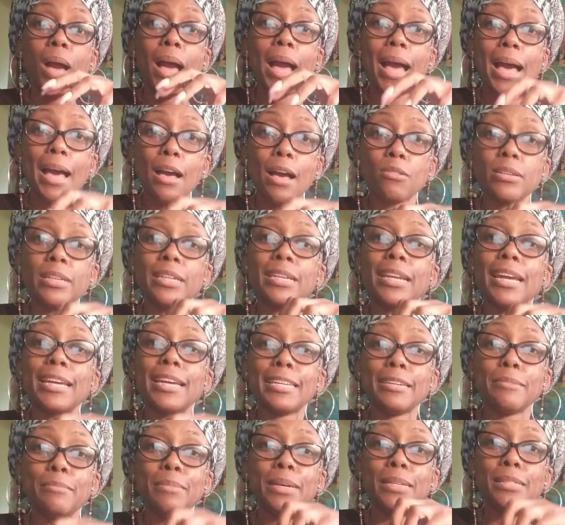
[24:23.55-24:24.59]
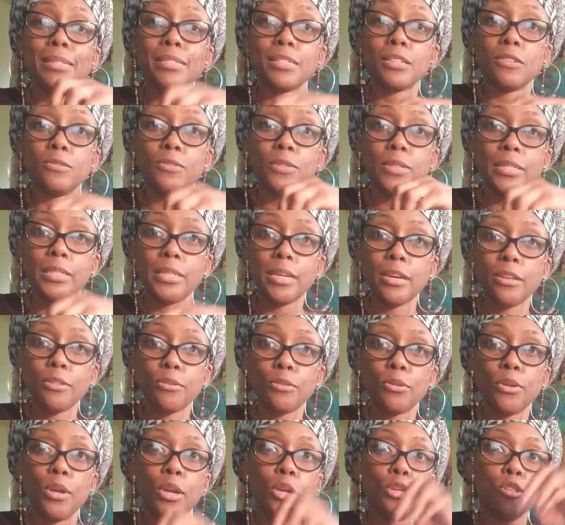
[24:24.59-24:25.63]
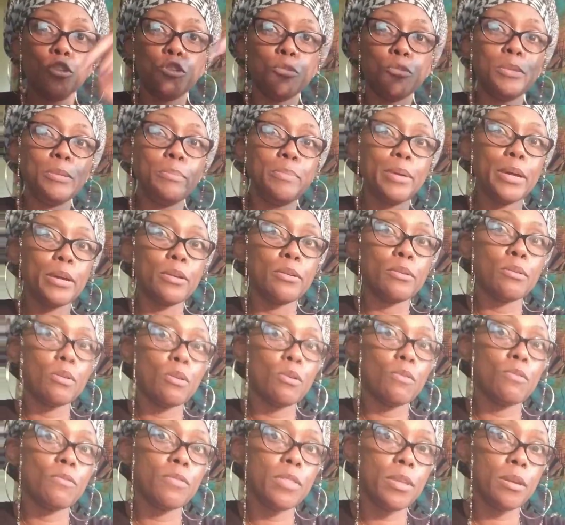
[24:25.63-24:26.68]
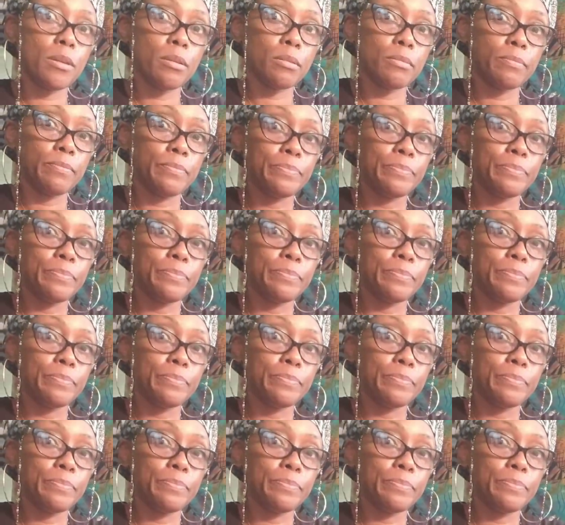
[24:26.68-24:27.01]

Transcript: how can I get myself together to be better over there?